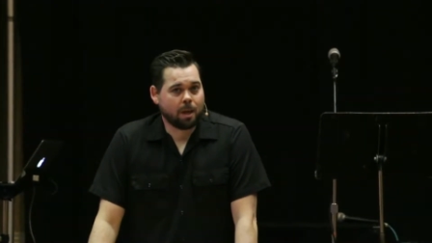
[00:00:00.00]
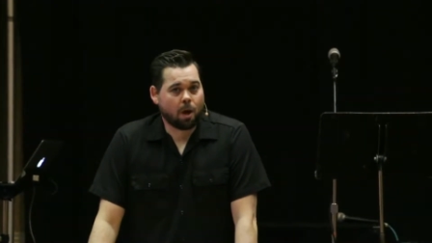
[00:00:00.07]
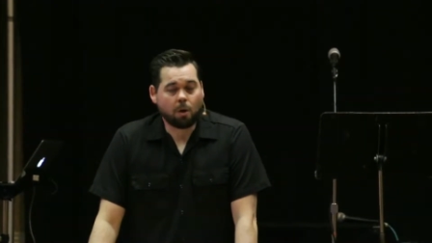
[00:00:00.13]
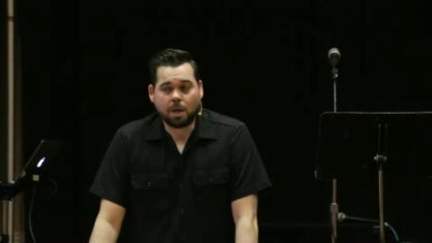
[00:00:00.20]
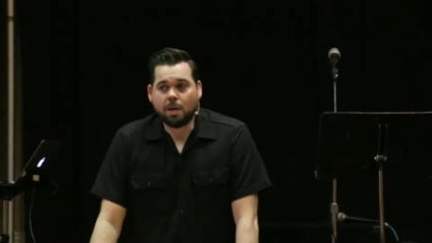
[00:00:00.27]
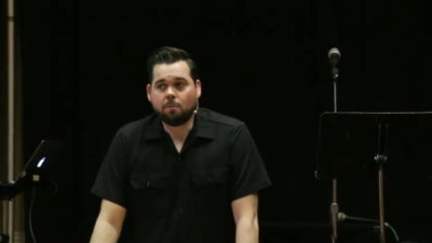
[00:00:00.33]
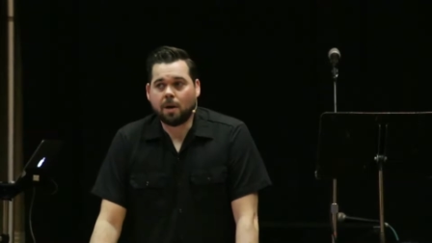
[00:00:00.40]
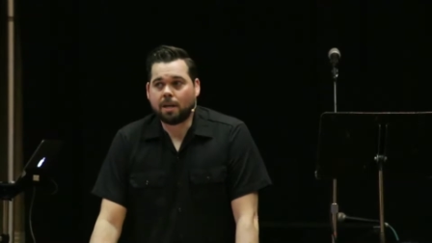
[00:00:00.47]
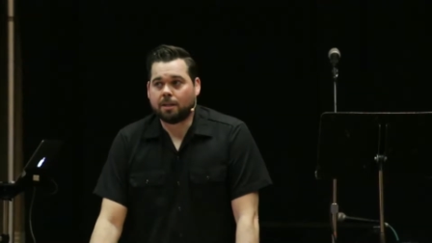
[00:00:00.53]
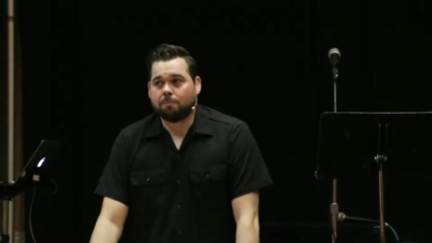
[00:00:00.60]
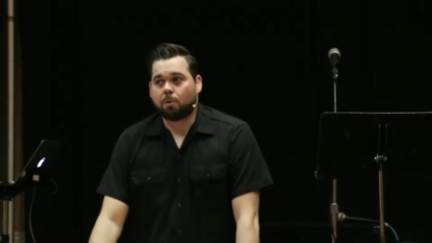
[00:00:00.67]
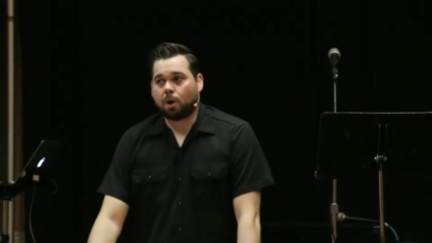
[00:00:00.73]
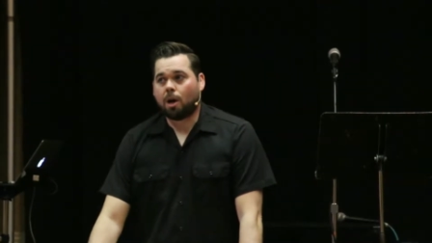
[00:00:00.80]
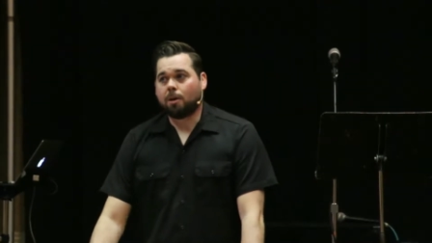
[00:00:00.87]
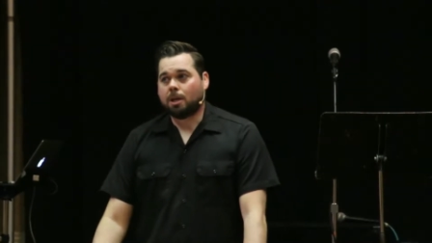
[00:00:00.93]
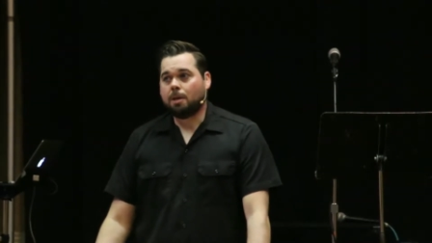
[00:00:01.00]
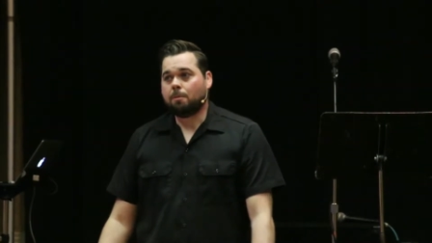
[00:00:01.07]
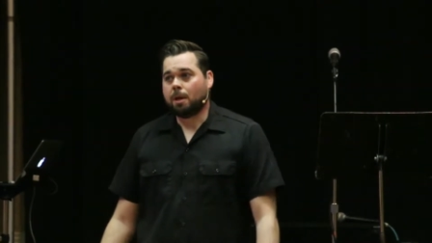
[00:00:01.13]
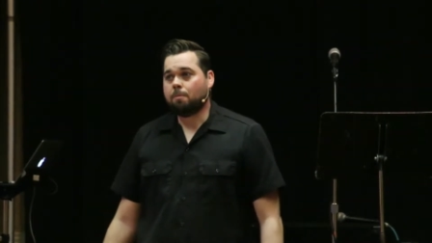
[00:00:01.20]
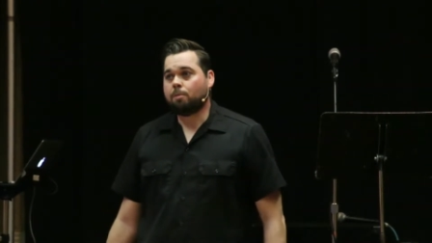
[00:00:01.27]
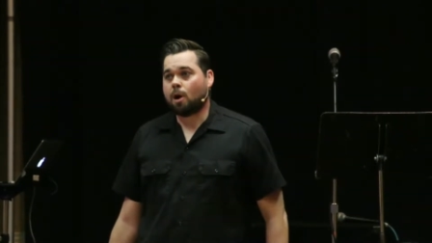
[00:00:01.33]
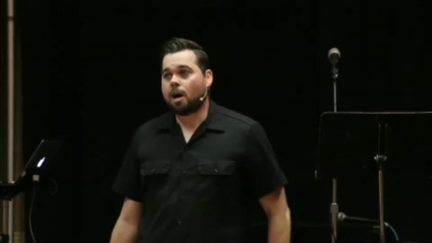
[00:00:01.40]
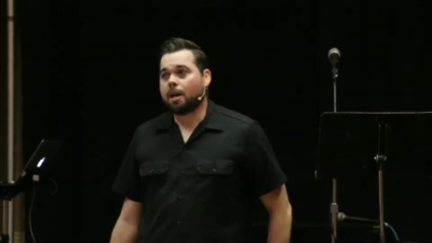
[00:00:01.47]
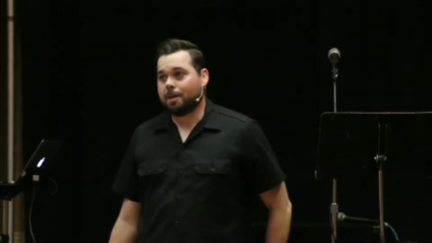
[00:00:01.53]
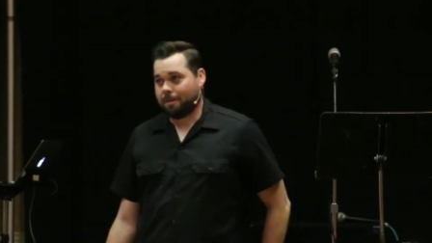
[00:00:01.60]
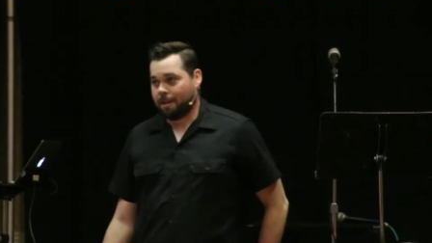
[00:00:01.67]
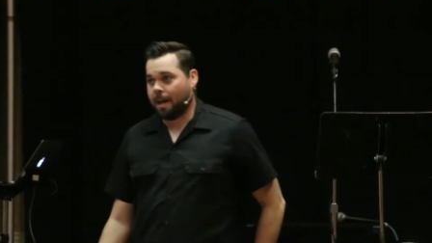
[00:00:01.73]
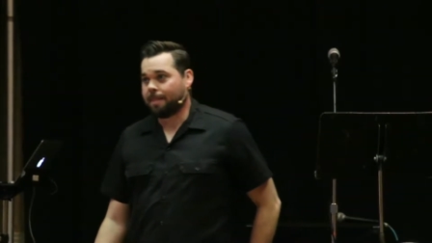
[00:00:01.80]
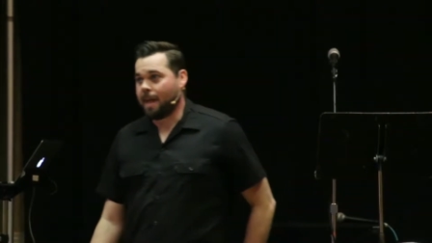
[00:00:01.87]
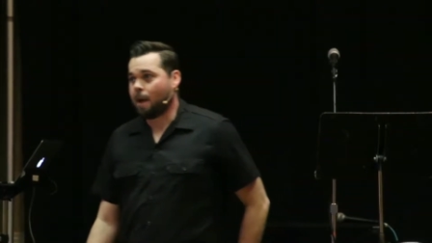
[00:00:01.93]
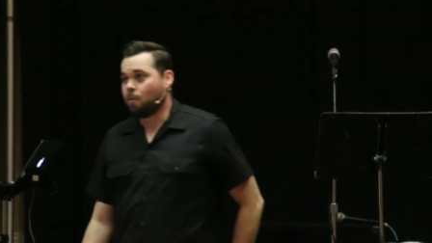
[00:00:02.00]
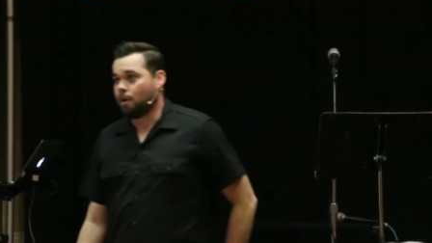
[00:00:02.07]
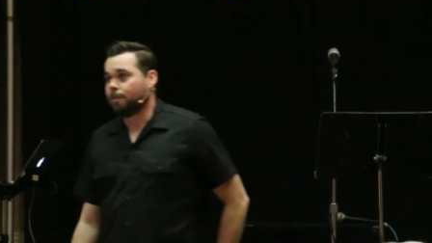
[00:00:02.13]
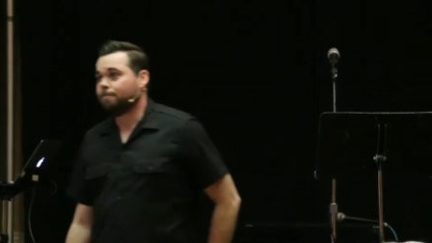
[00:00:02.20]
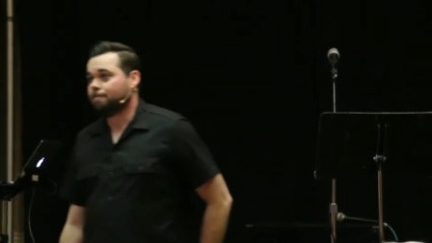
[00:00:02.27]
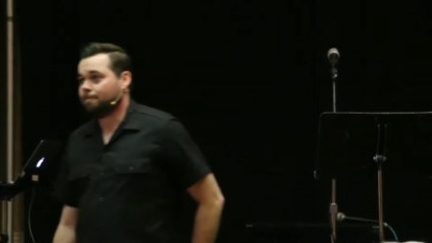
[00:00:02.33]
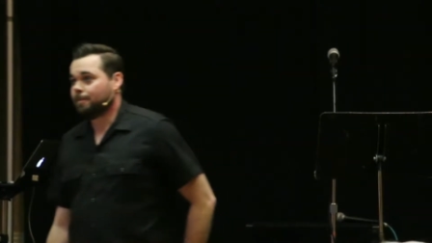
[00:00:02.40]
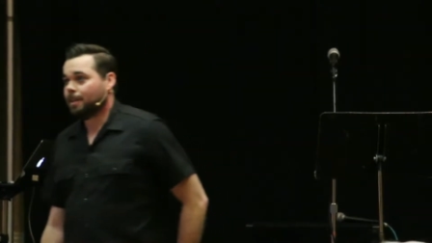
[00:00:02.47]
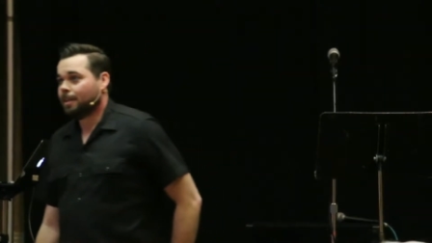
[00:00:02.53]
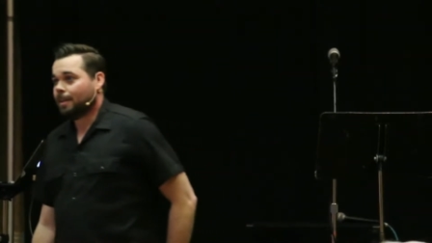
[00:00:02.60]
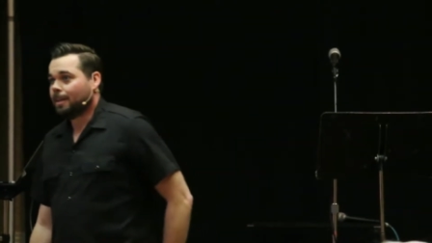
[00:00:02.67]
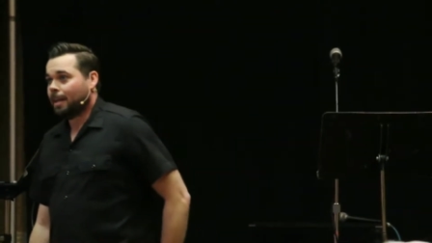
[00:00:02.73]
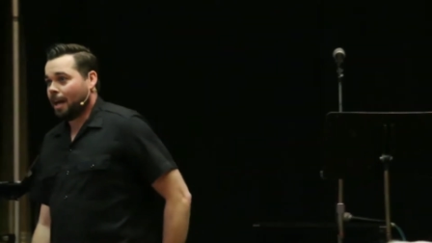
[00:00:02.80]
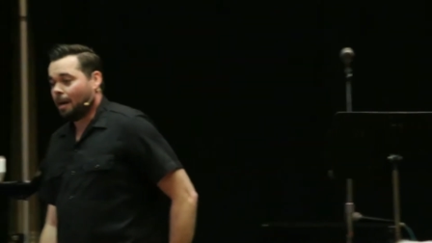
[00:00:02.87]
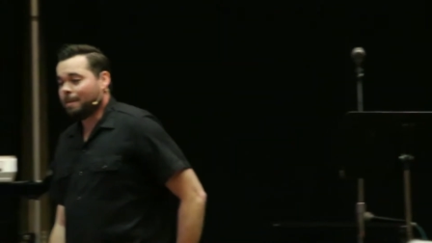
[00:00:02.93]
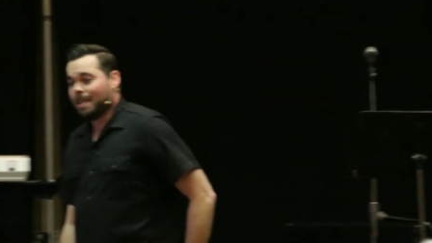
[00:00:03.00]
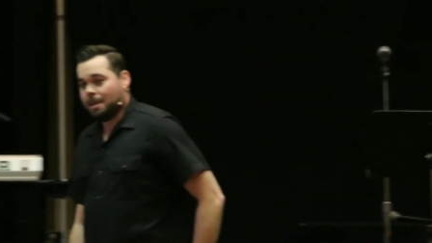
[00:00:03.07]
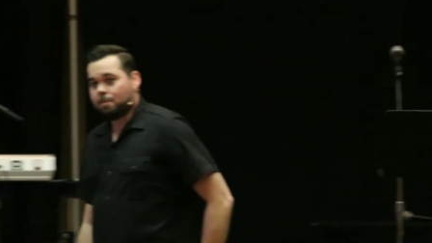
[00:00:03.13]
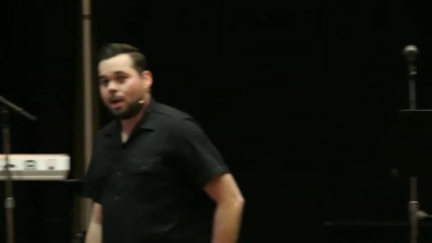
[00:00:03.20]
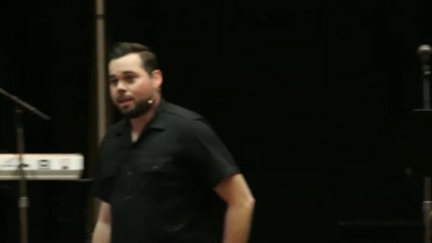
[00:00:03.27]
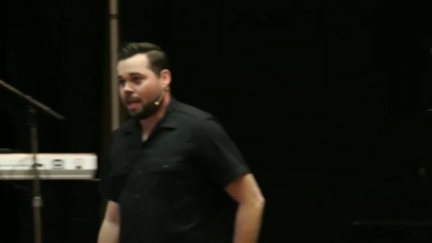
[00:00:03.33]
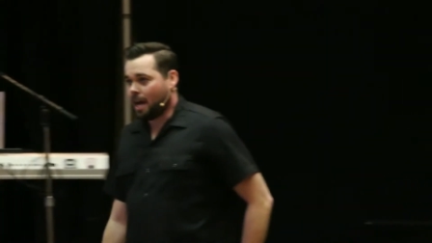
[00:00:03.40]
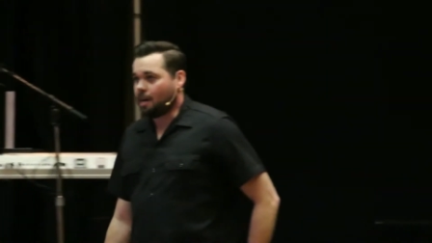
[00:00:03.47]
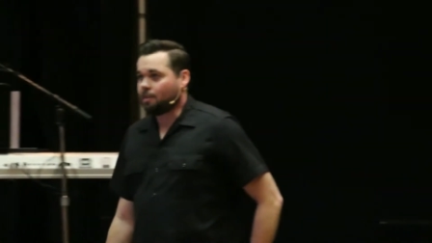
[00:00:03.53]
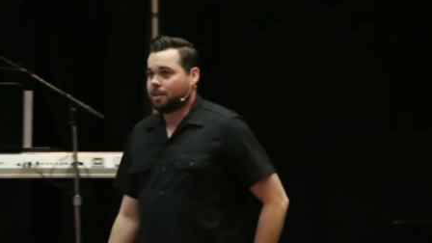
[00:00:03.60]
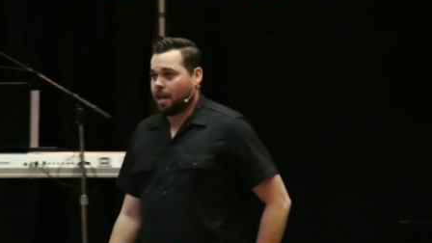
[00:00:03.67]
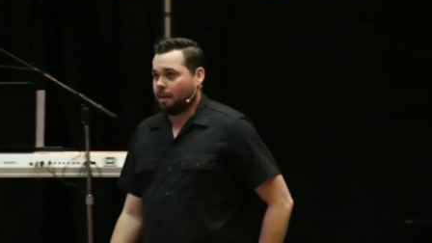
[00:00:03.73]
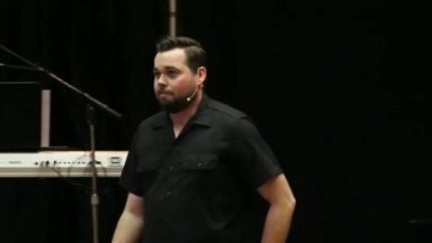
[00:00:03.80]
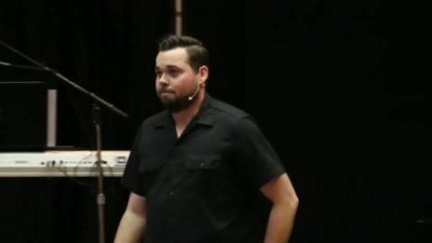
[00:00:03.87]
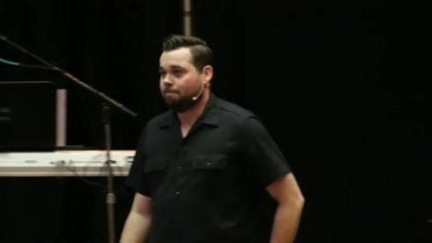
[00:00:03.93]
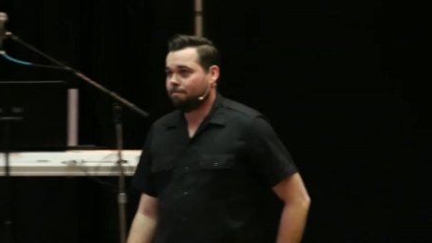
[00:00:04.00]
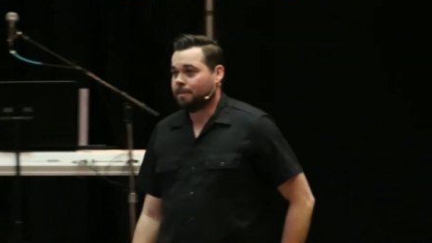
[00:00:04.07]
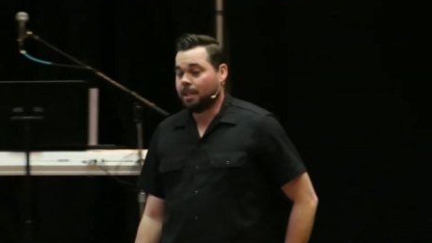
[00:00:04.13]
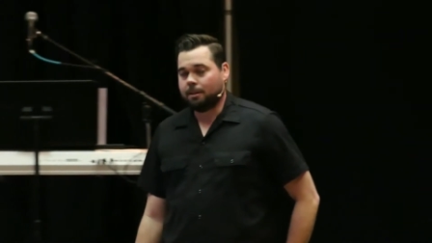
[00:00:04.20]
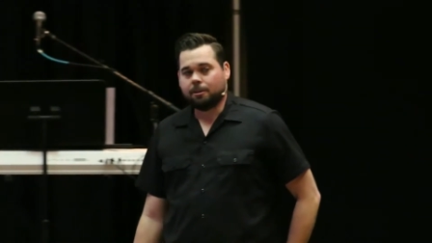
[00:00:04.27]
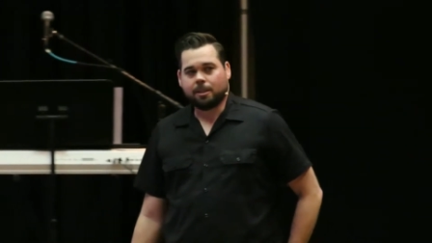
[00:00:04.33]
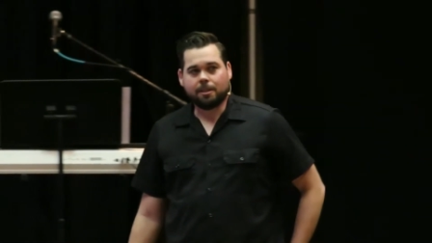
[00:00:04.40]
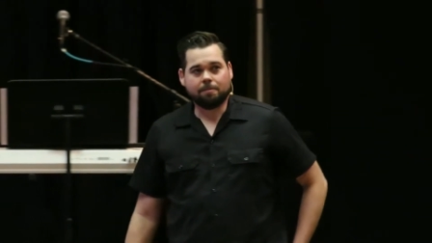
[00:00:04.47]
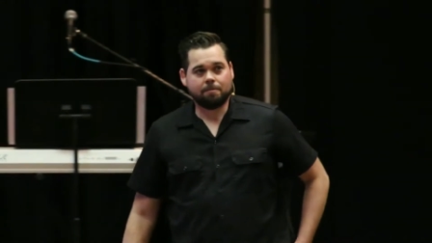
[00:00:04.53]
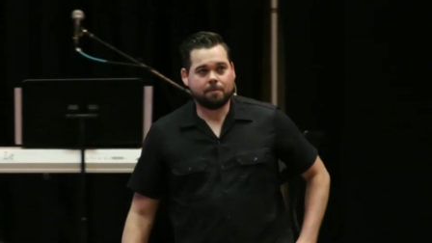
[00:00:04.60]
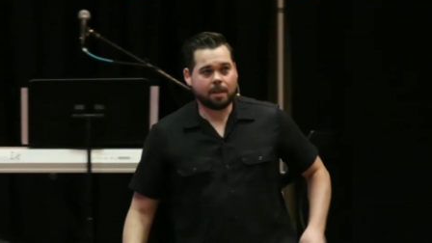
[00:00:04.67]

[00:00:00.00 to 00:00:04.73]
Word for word: Oh, he went and brought, he, he brought it on that one. I mean, he brought the house down, literally.